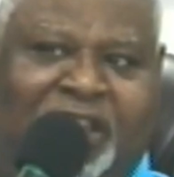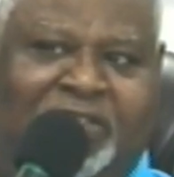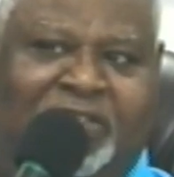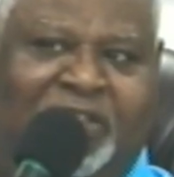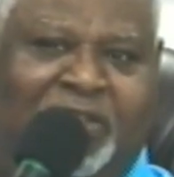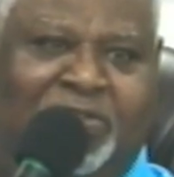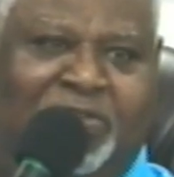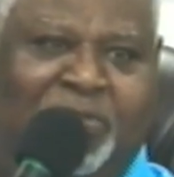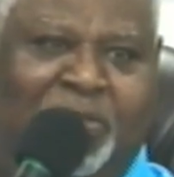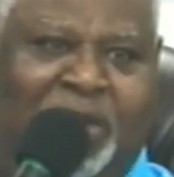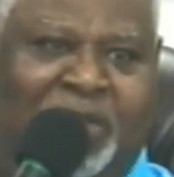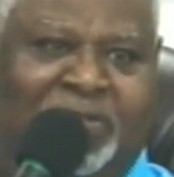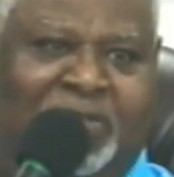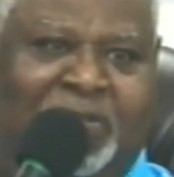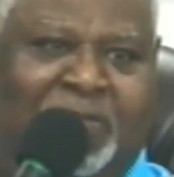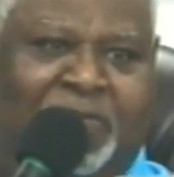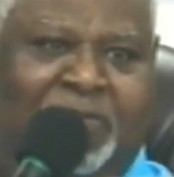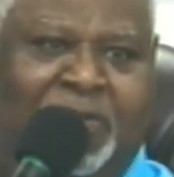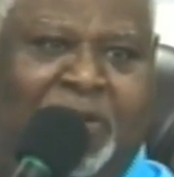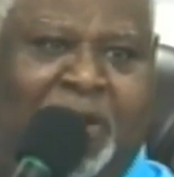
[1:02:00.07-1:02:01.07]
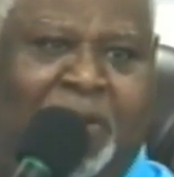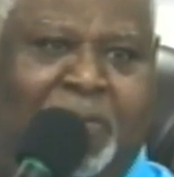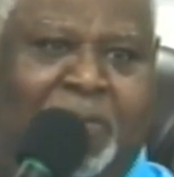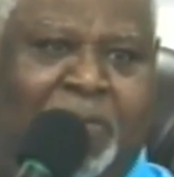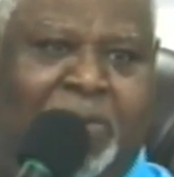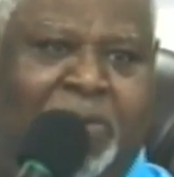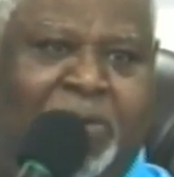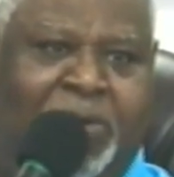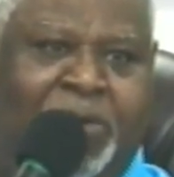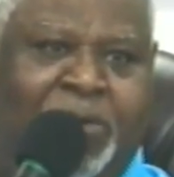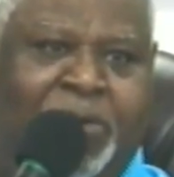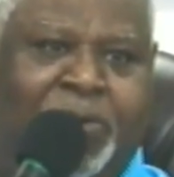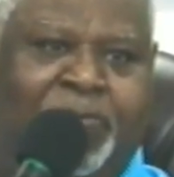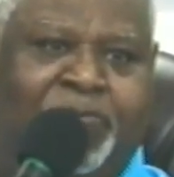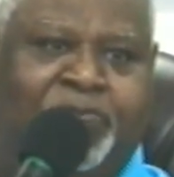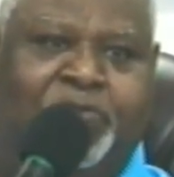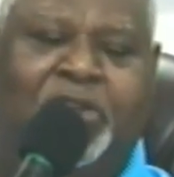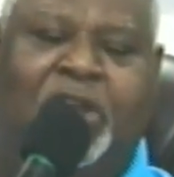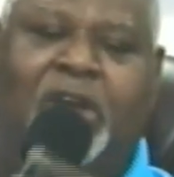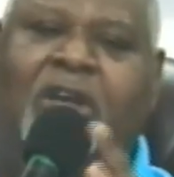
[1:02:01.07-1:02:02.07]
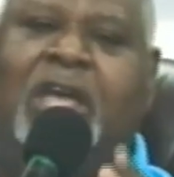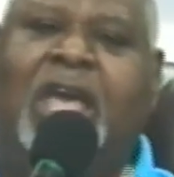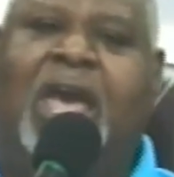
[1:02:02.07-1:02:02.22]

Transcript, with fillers: this wisdom from? Okay,